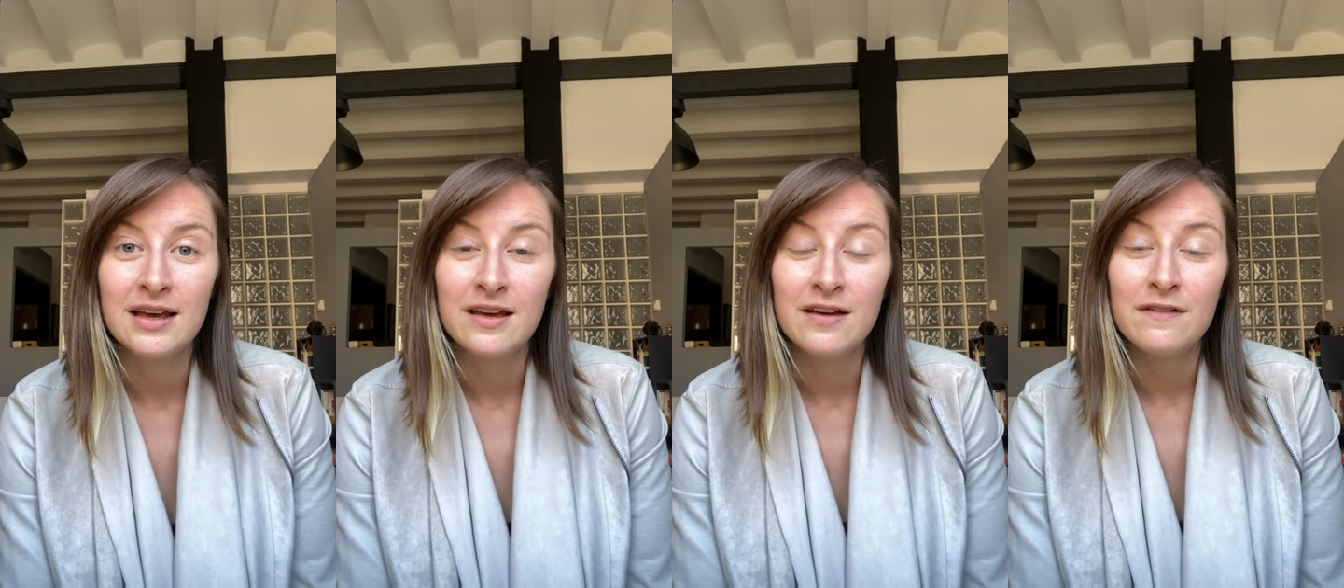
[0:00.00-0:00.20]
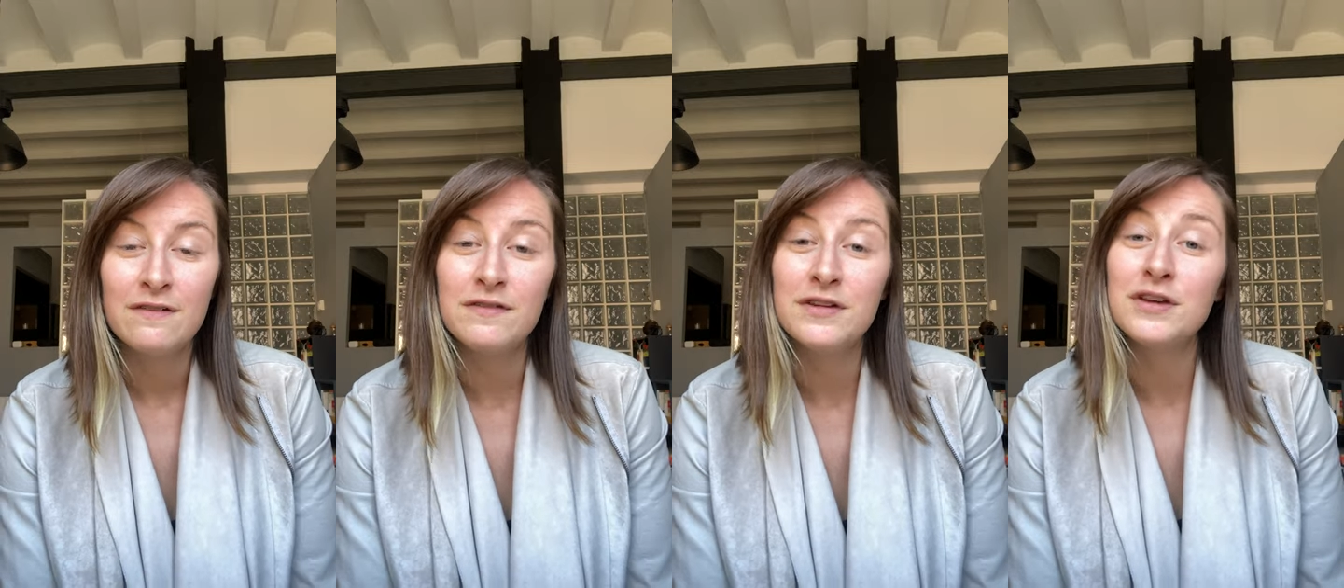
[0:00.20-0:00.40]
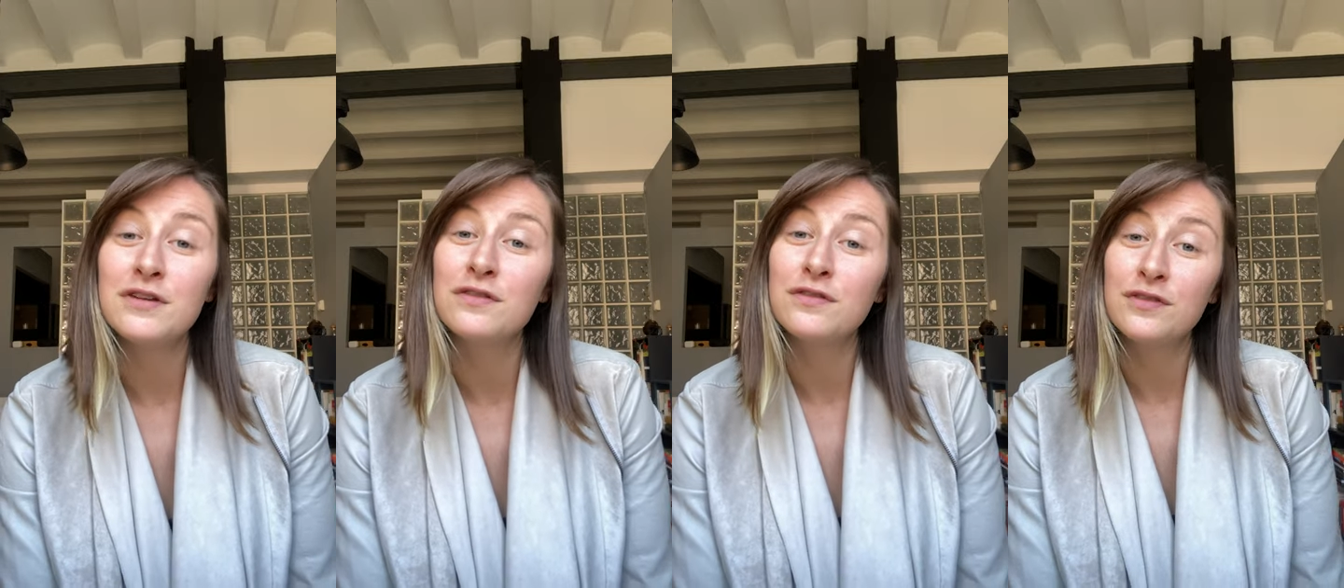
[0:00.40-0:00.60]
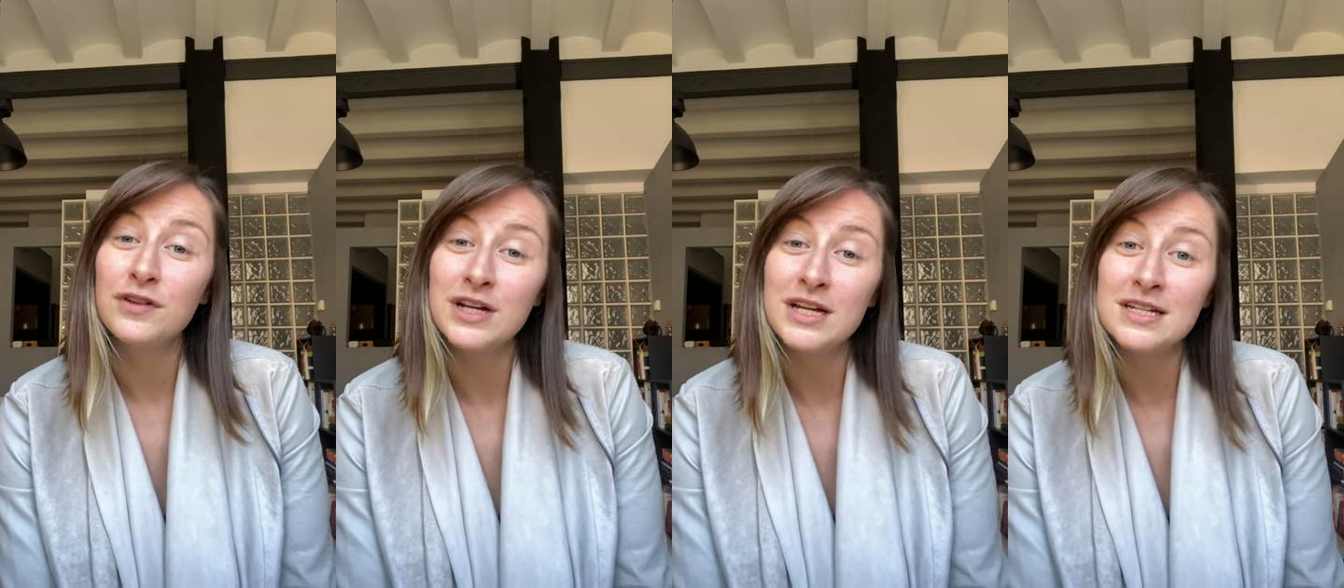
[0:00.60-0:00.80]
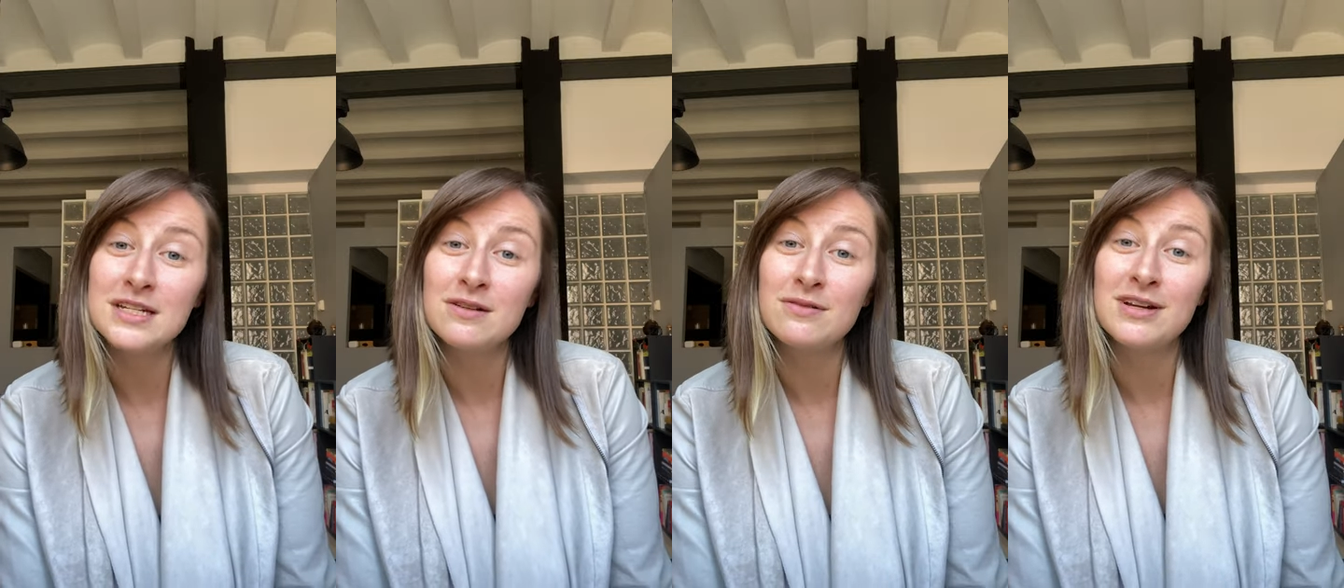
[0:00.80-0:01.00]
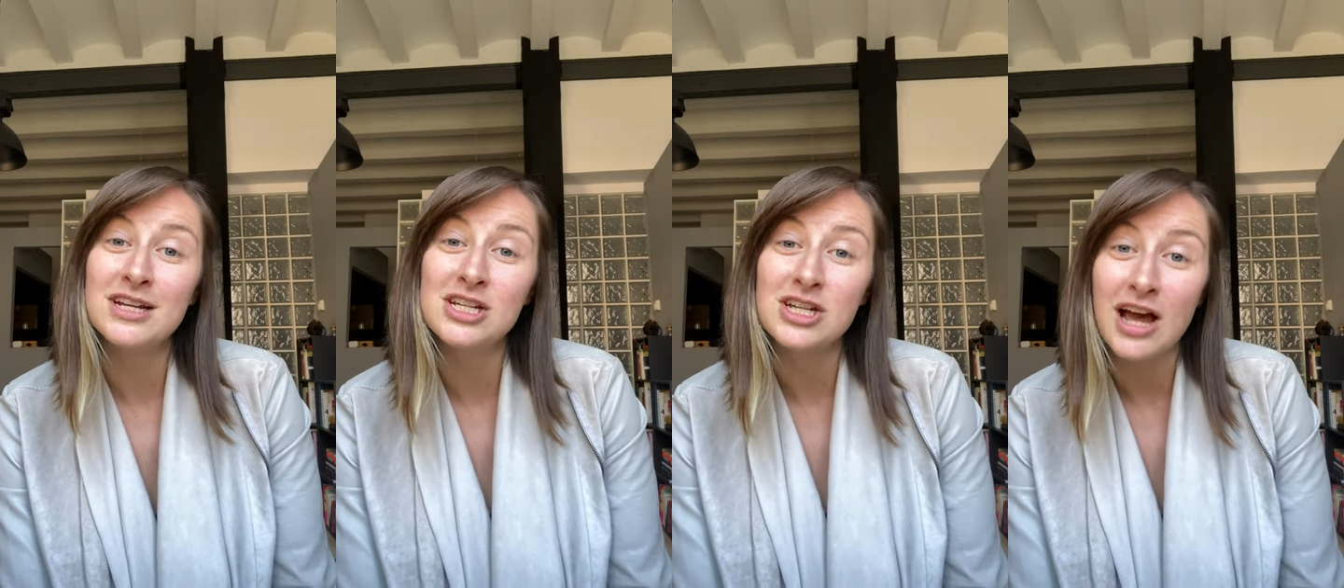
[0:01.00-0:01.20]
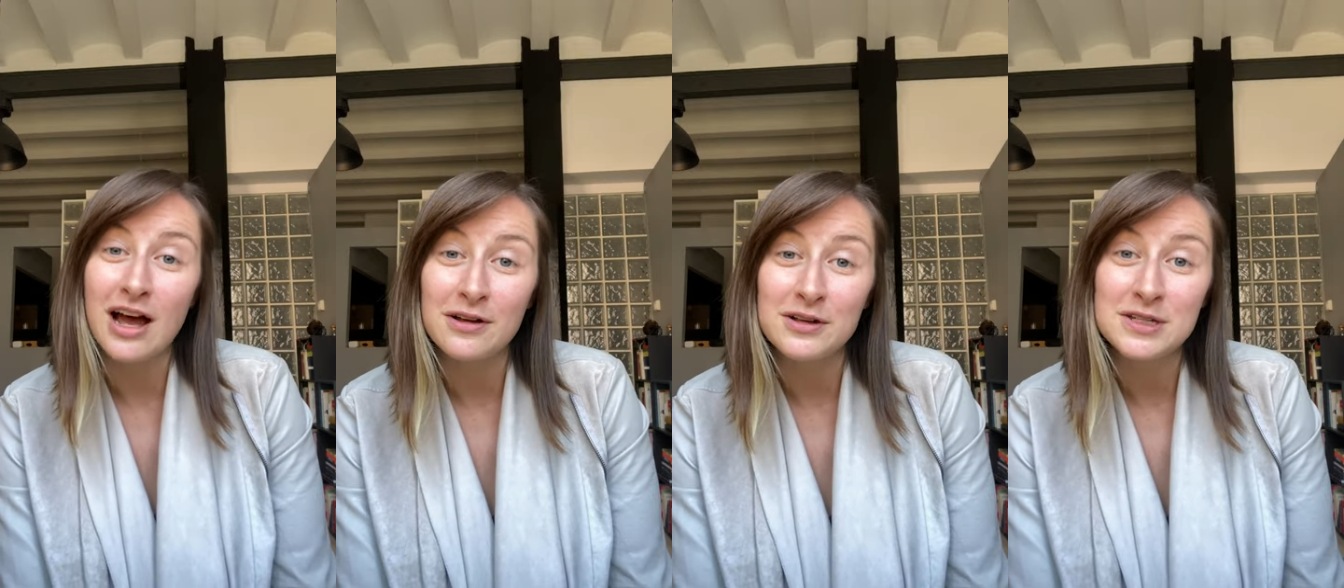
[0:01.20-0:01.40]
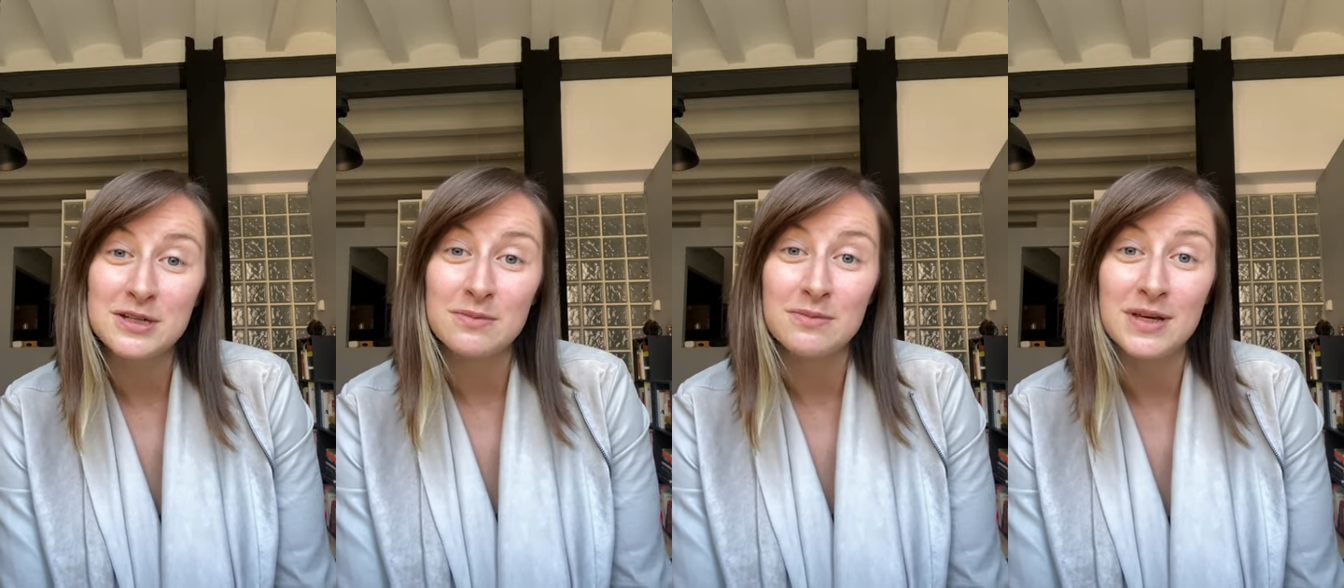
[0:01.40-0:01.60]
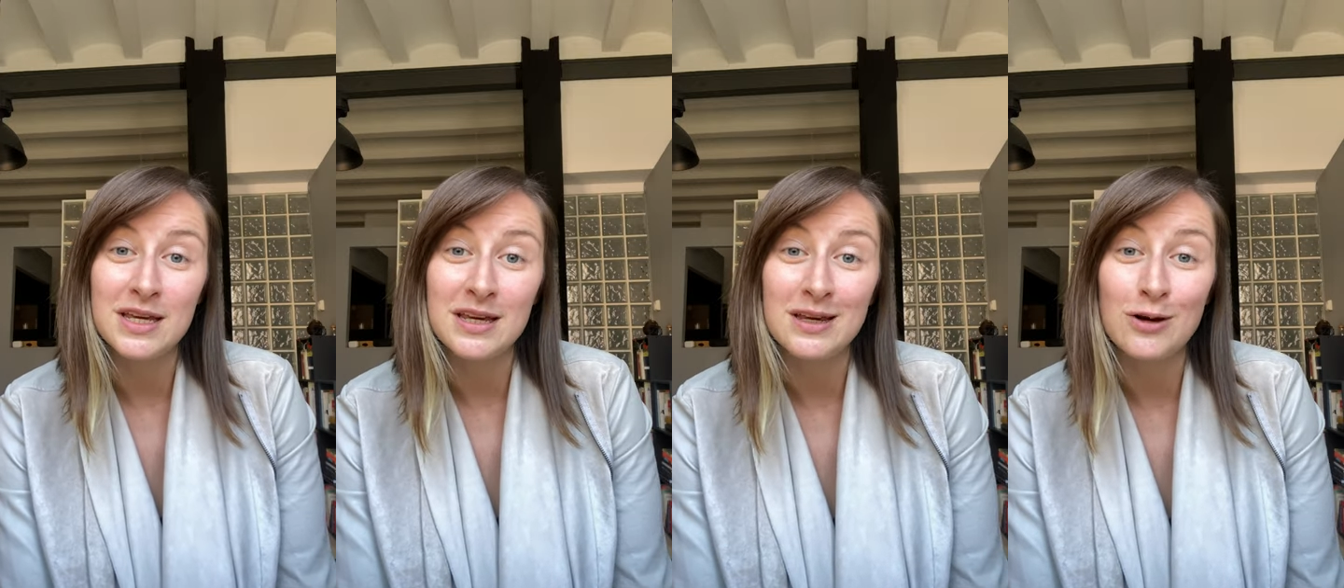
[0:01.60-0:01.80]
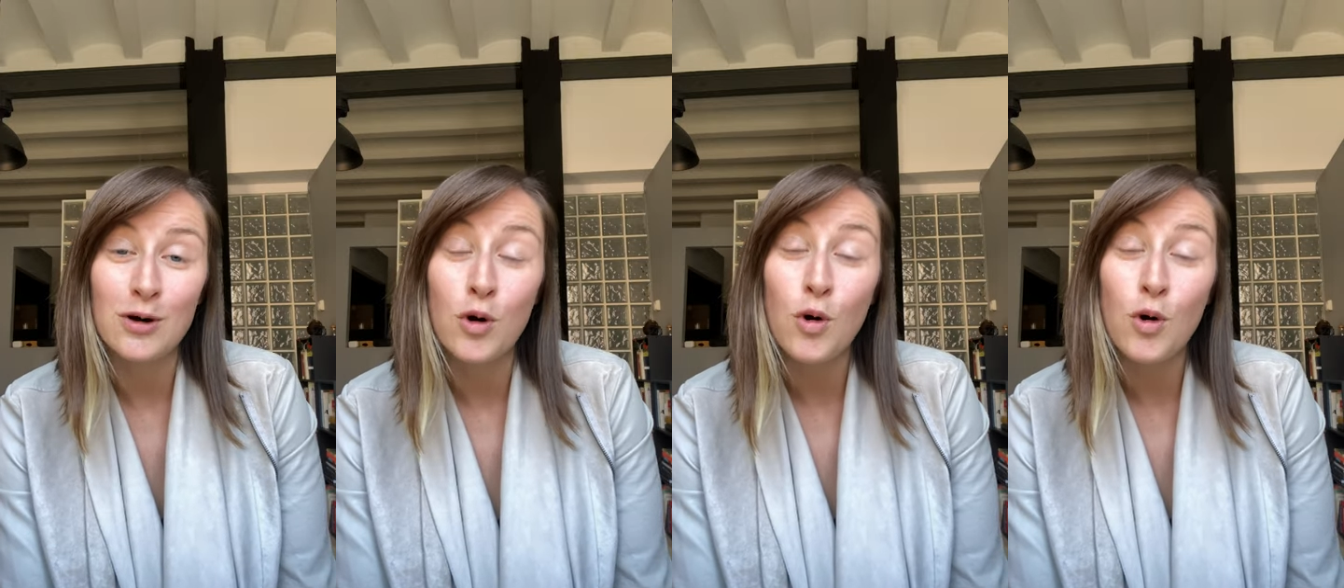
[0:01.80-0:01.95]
Feel free to reach out to me